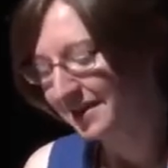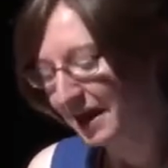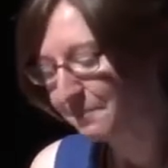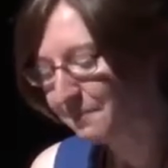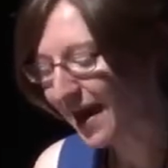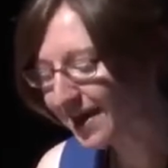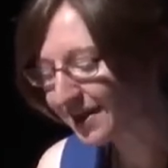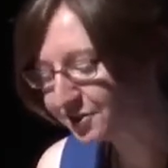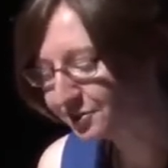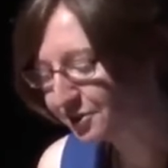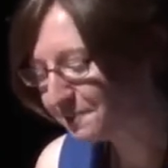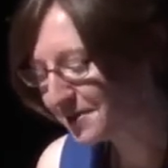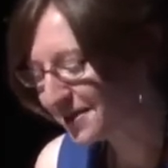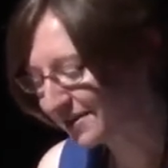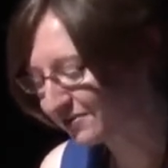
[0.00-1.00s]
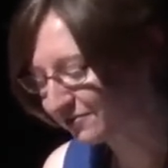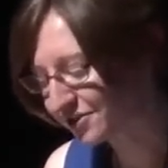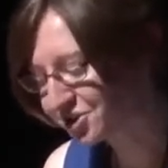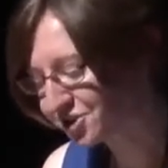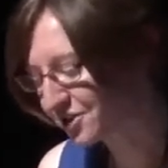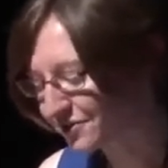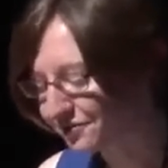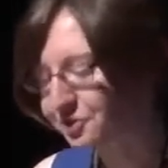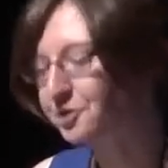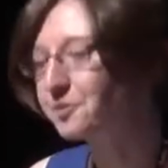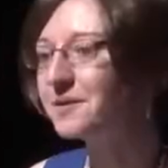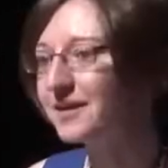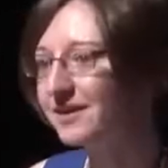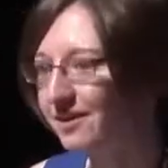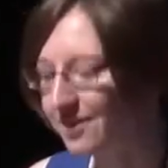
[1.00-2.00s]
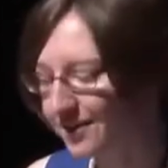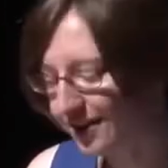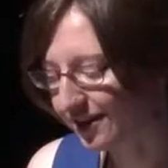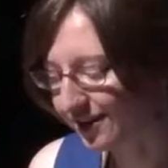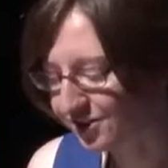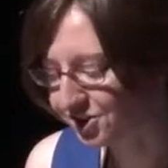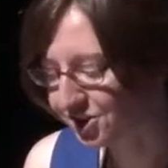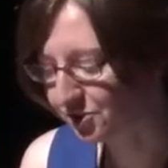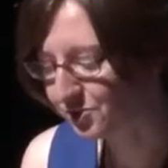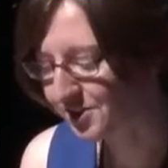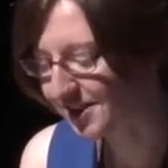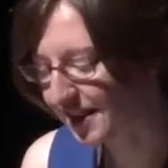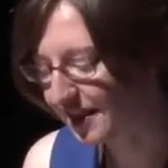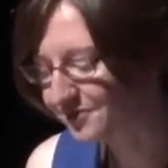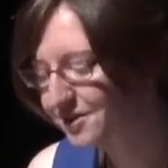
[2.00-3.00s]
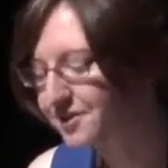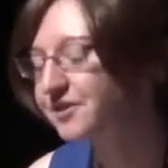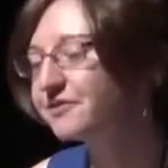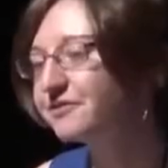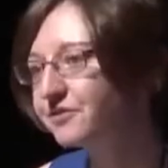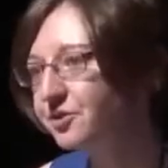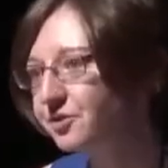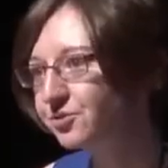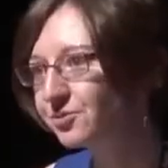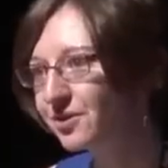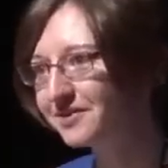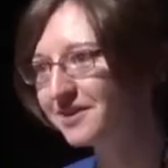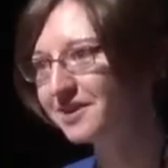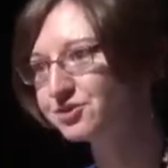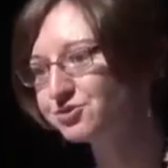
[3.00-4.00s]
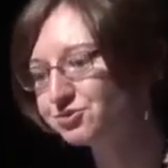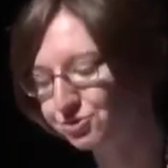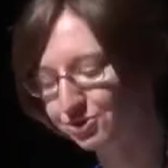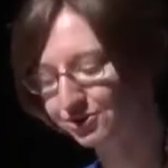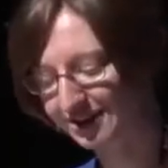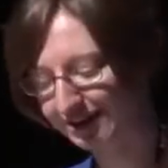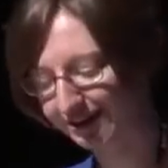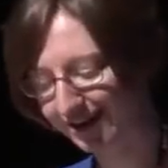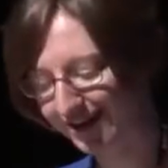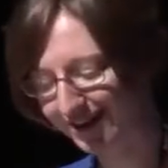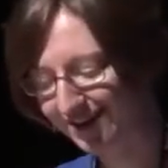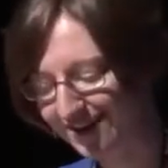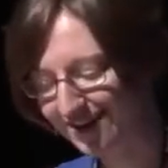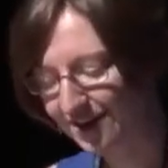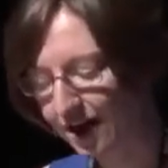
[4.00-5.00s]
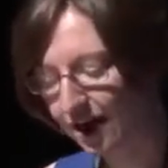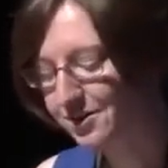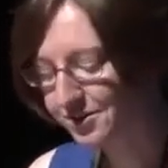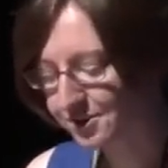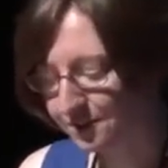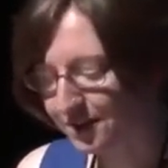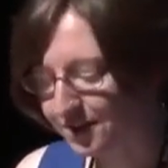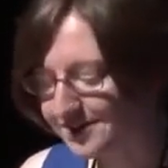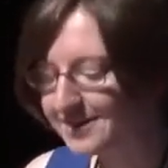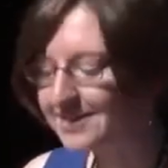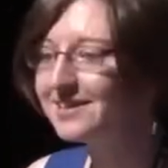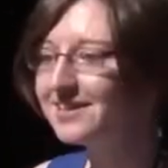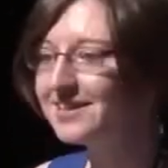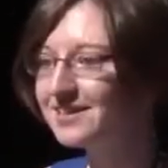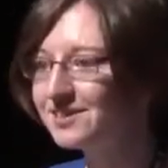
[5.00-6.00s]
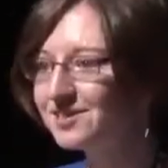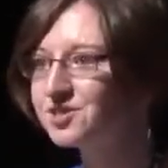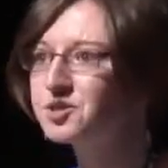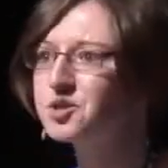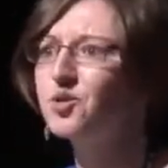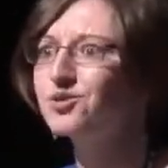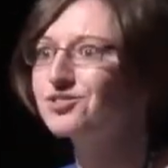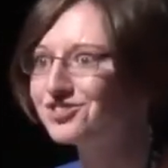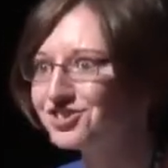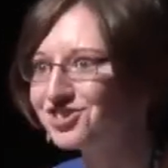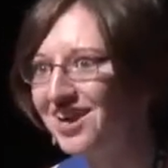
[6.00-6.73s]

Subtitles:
A pan-European vision of European archaeology was left to the few and the extraordinary, Oscar Montelius, Gordon